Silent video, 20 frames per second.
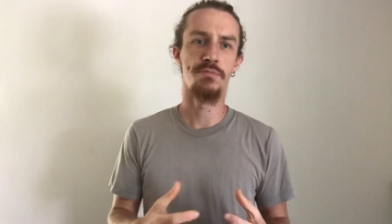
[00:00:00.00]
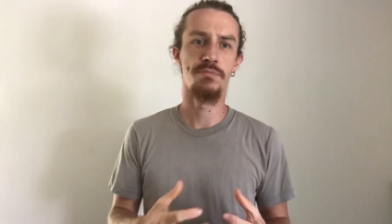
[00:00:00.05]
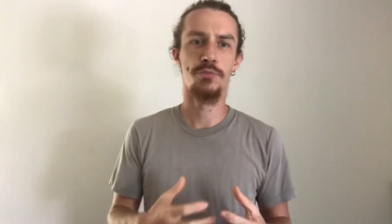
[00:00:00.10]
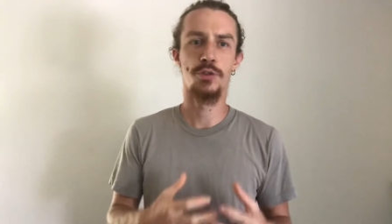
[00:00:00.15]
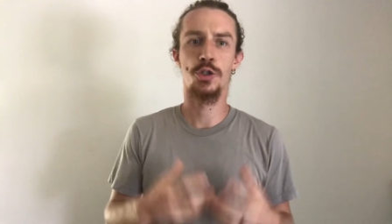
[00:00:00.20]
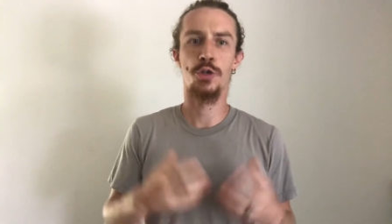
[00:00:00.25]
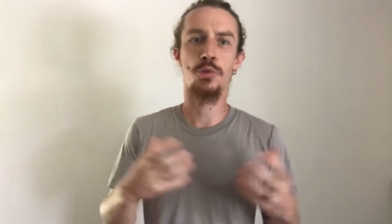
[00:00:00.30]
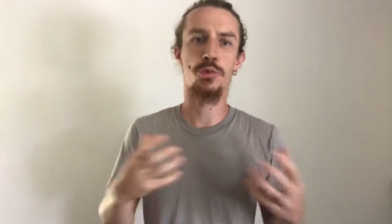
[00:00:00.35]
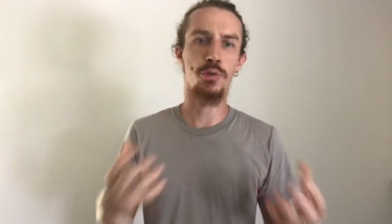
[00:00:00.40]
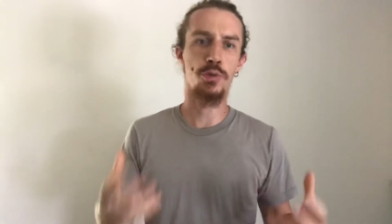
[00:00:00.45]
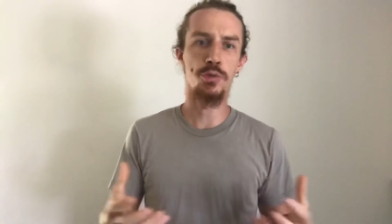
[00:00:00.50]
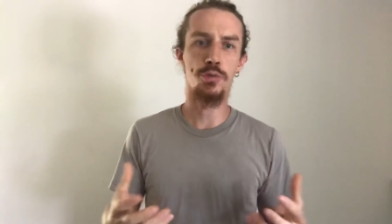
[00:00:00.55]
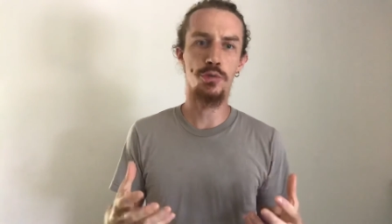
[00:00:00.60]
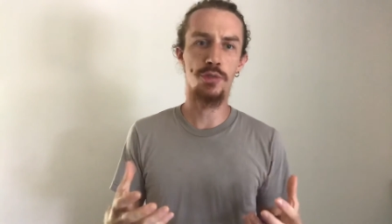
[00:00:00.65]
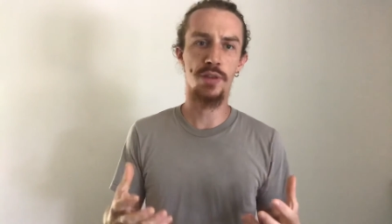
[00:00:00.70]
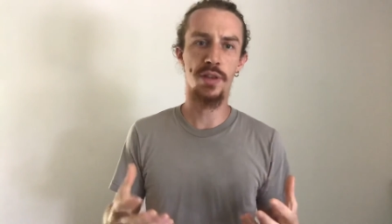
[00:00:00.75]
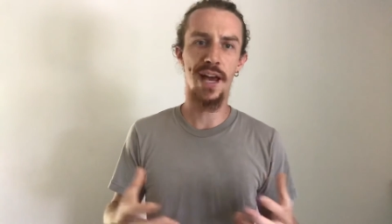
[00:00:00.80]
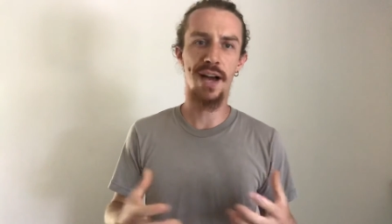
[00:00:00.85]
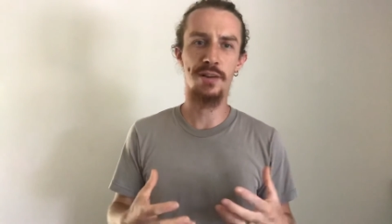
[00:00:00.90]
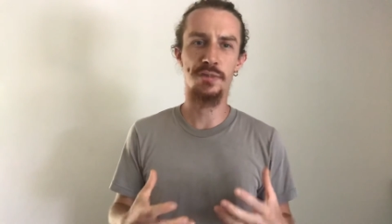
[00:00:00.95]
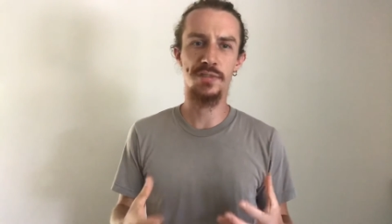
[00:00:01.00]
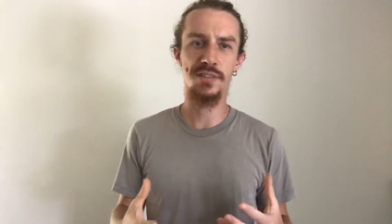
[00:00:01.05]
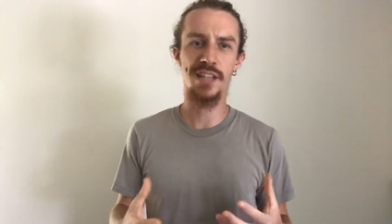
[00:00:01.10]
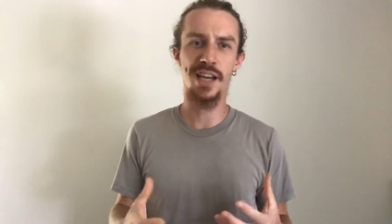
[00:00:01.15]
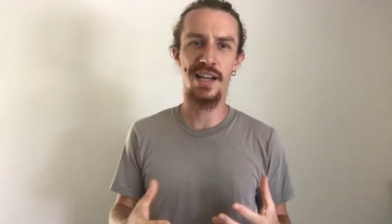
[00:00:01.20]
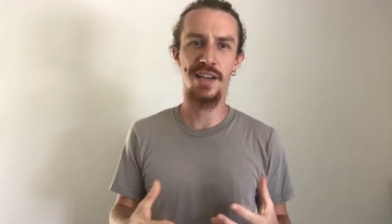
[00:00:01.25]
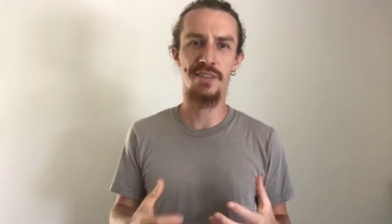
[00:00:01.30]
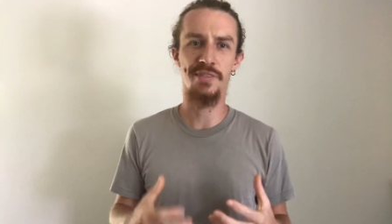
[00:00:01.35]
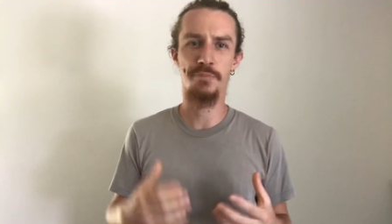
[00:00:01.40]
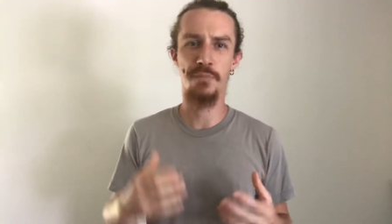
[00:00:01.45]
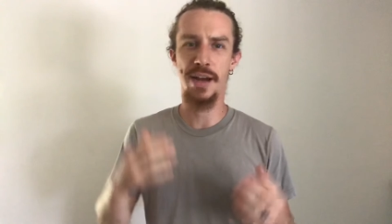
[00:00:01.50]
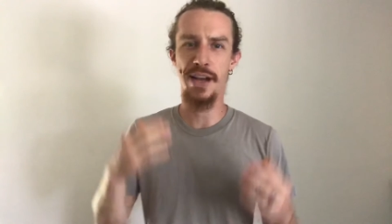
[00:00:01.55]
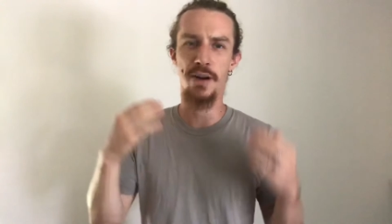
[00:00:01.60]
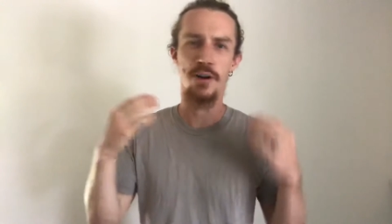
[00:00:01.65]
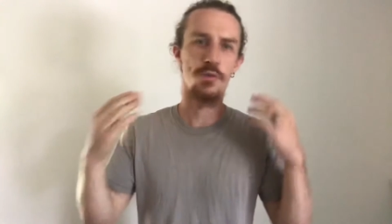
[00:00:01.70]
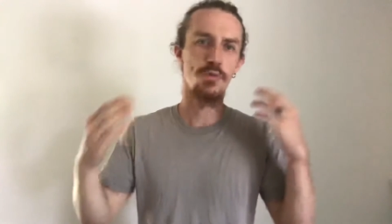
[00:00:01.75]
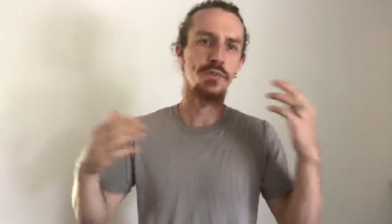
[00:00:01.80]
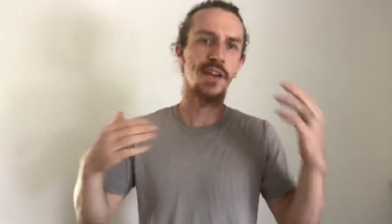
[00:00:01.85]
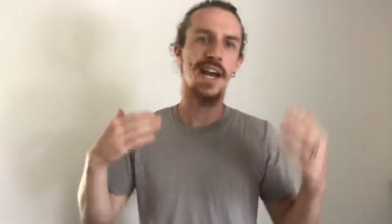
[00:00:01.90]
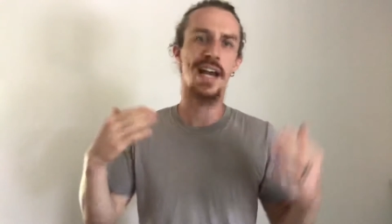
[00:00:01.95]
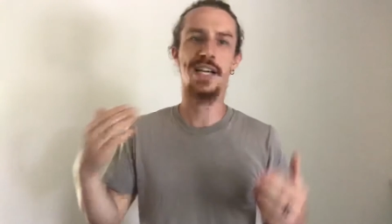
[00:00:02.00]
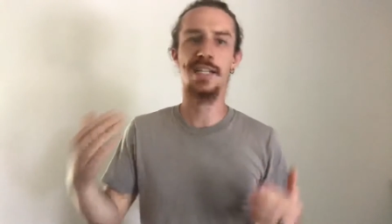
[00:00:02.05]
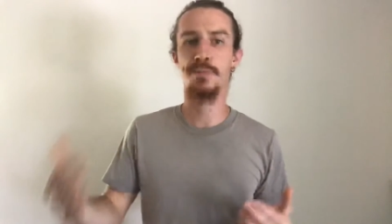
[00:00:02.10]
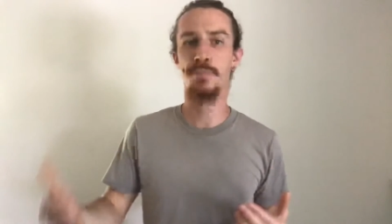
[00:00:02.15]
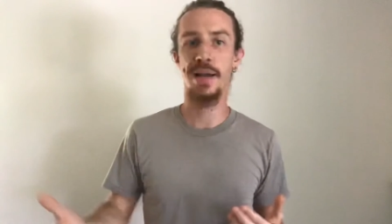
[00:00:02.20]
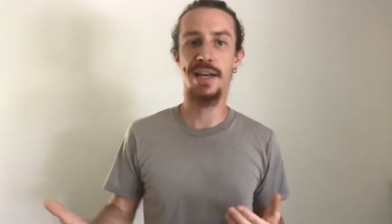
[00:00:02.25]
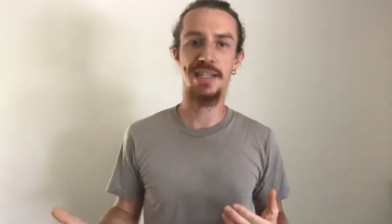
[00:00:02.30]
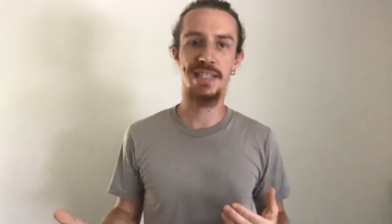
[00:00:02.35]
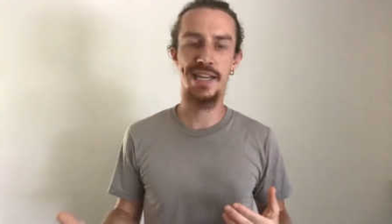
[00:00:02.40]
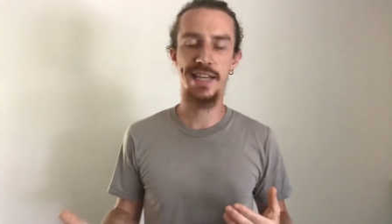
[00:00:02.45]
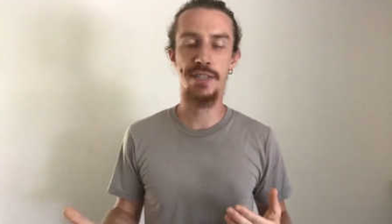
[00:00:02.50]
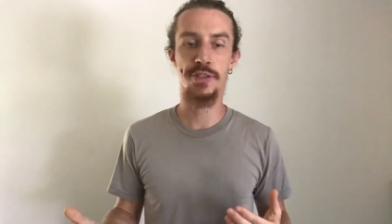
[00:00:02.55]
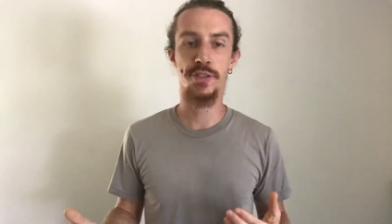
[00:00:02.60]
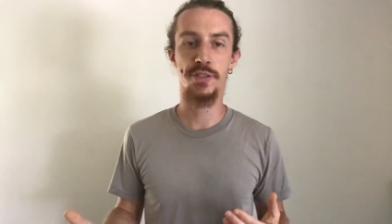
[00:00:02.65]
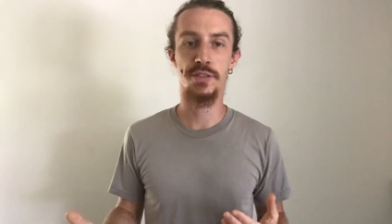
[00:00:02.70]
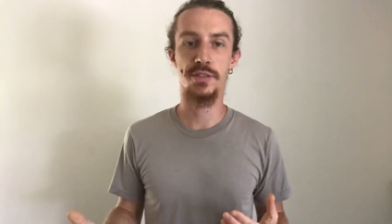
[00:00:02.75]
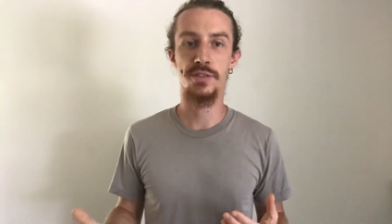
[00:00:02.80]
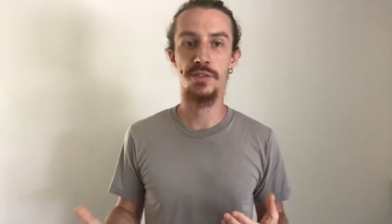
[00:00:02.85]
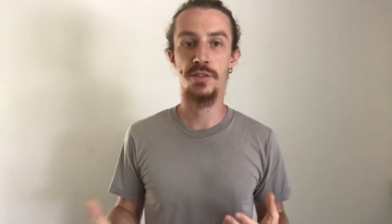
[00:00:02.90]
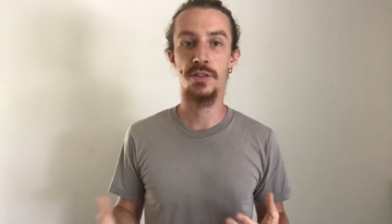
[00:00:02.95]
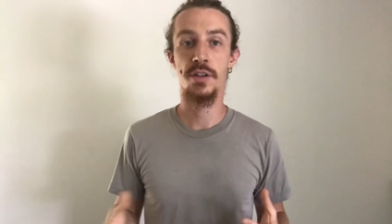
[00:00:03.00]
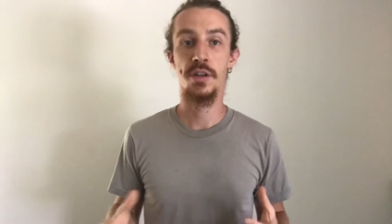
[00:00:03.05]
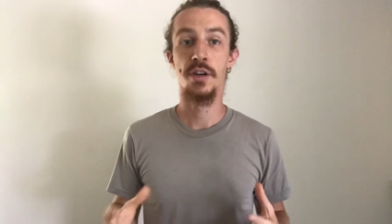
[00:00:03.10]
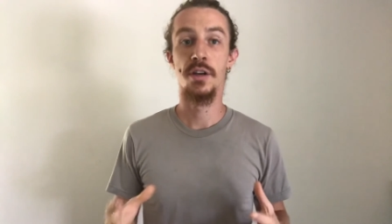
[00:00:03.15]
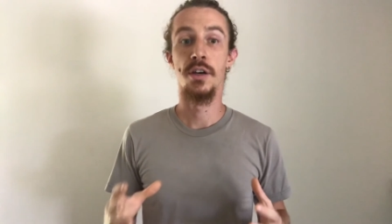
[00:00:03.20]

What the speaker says: truth outside of my own expectations.